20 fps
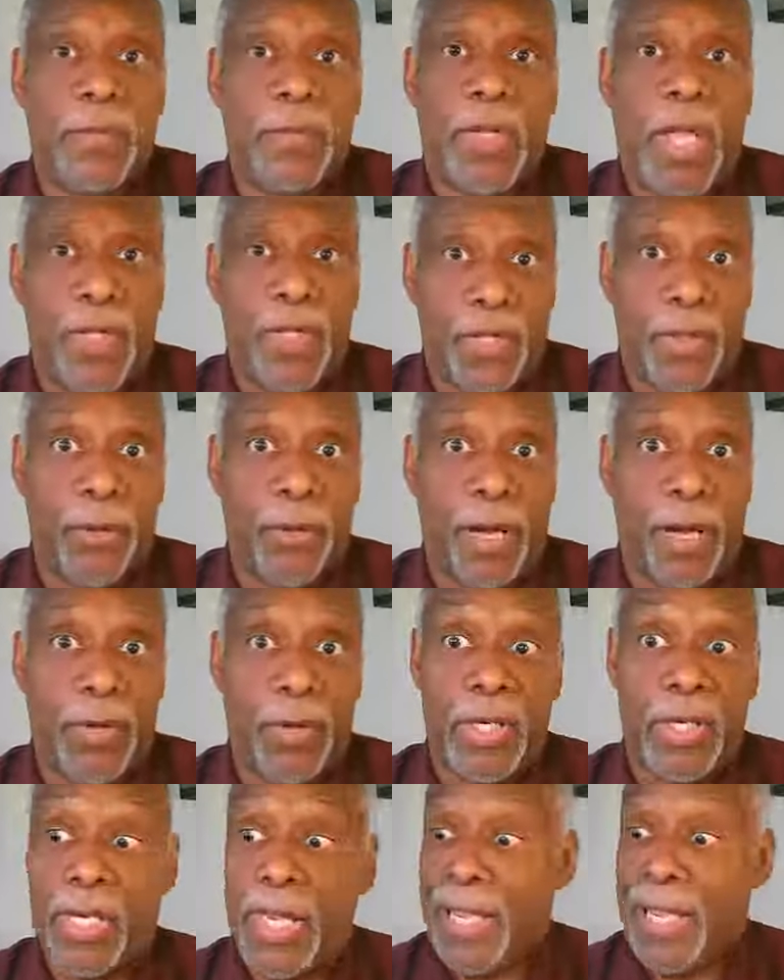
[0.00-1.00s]
and they're
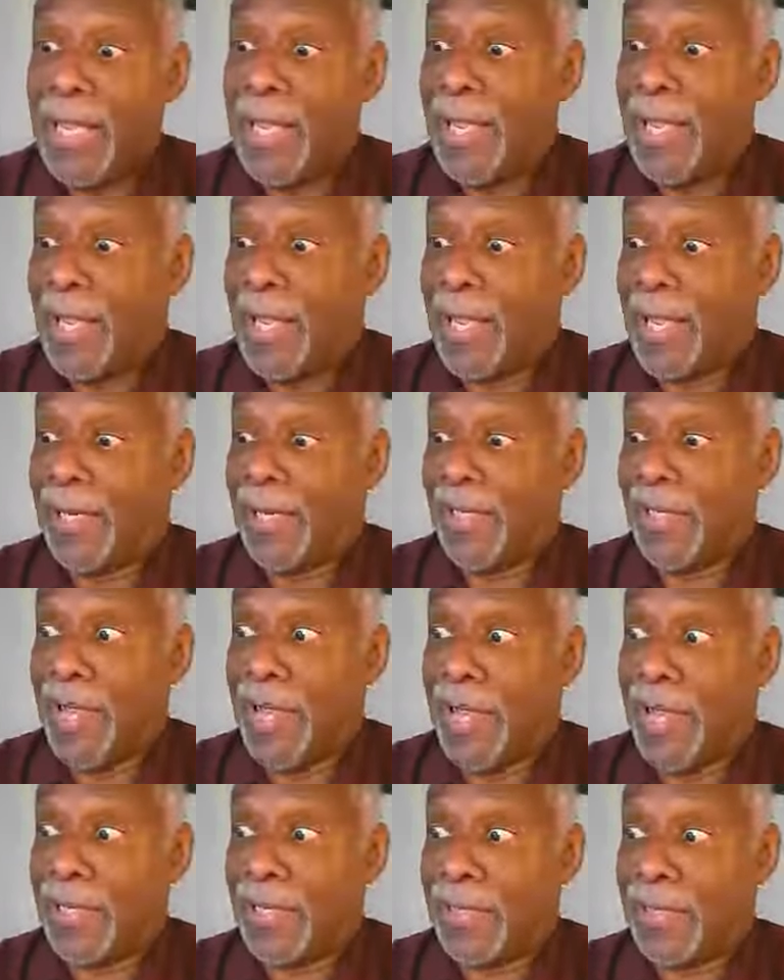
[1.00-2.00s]
barren, and
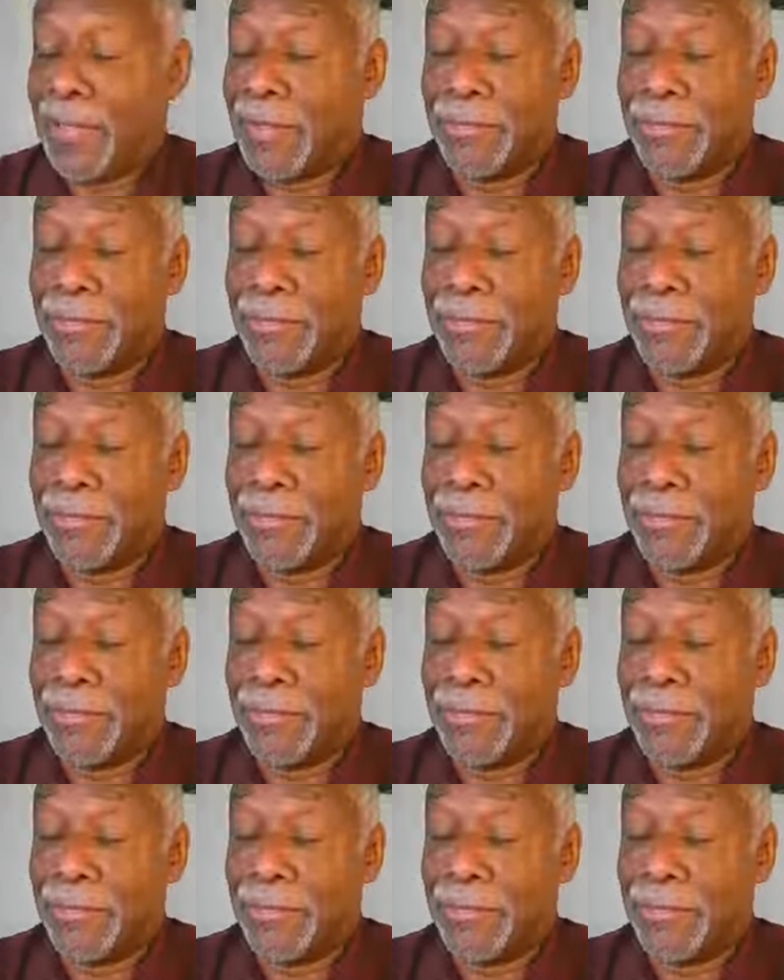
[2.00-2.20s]
Lot.